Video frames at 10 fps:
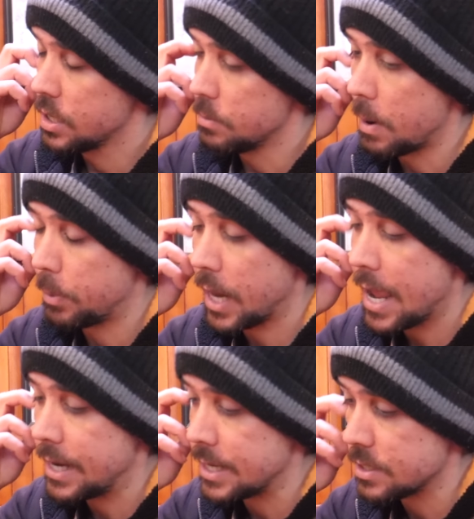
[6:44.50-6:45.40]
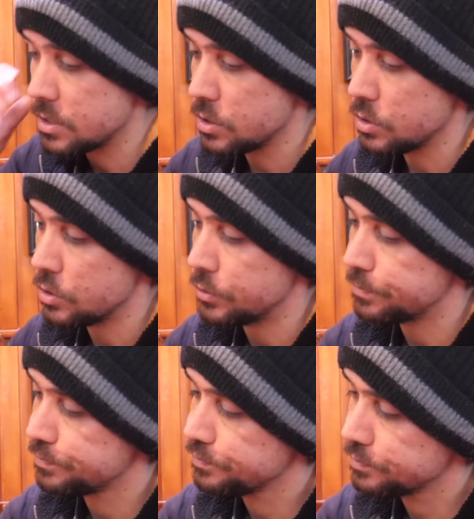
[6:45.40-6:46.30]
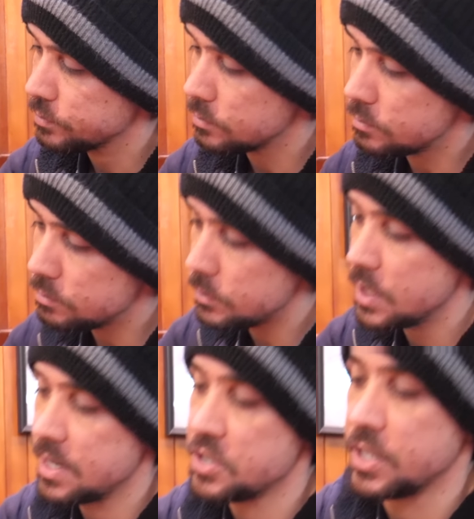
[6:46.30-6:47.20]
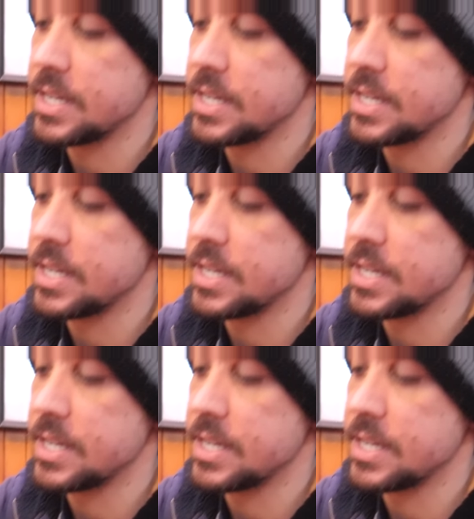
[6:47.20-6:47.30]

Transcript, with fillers: my plan is to essentially